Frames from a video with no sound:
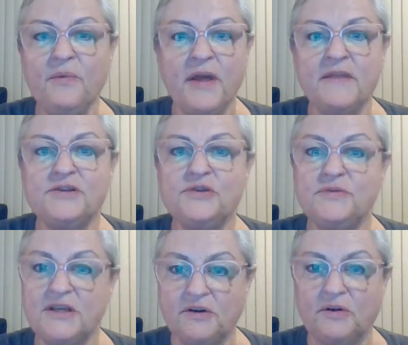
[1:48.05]
way that you
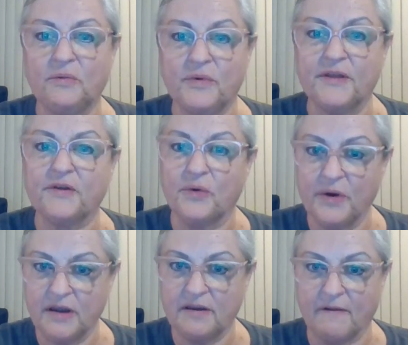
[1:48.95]
deal with
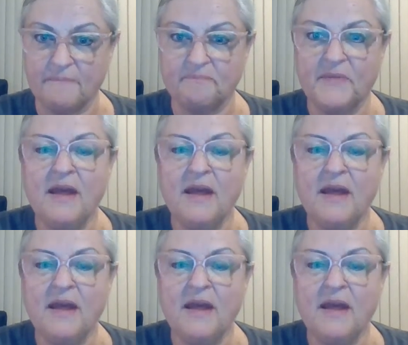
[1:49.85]
curriculum.